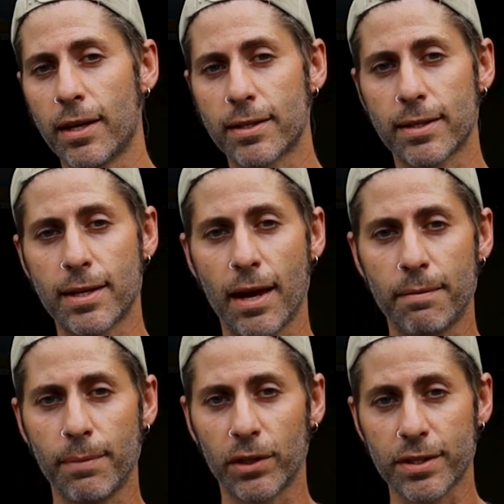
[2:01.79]
is a
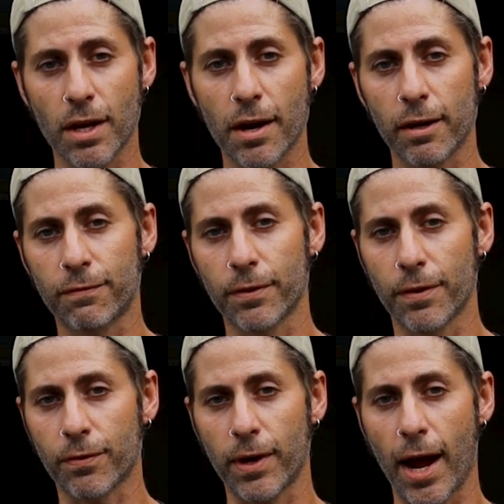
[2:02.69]
10 mil socket for
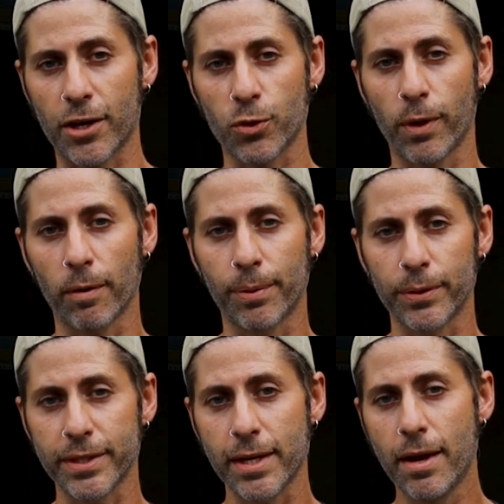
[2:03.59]
the 3 actuator
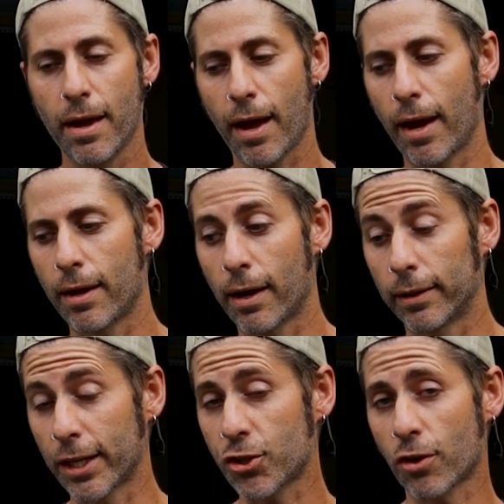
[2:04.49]
bolts. And
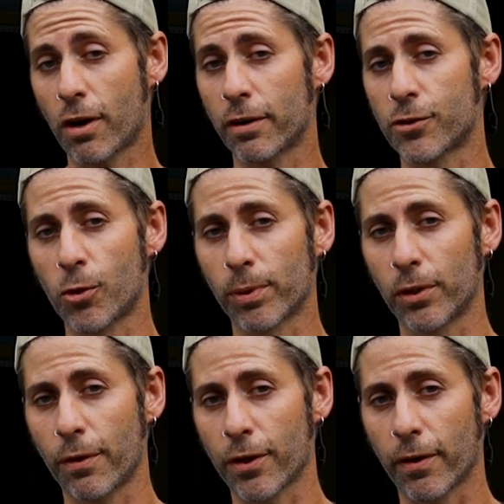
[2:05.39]
unless your car is super
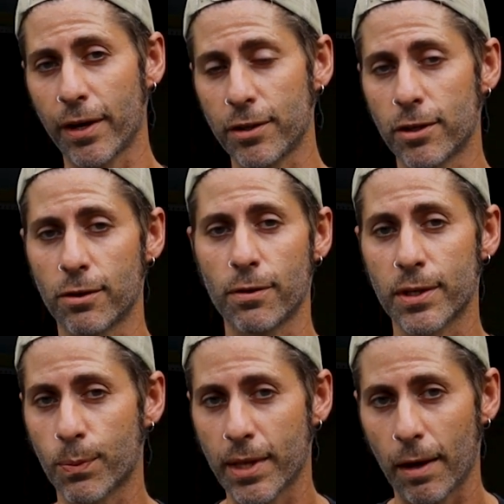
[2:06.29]
low to the ground, you can do
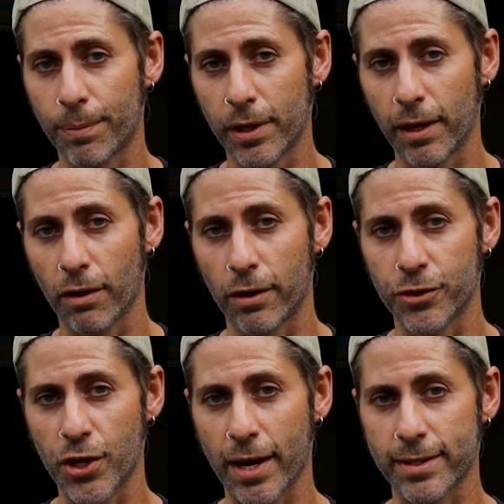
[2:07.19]
this without putting it
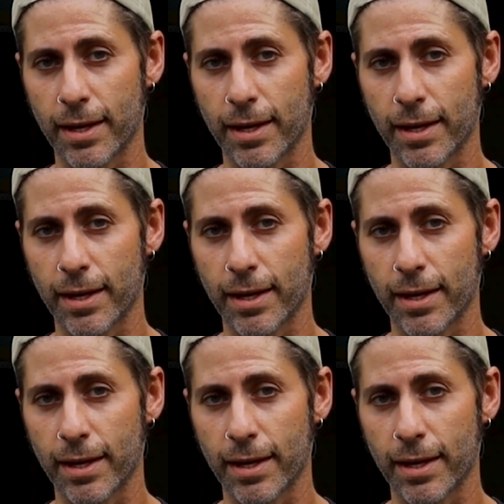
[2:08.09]
on jack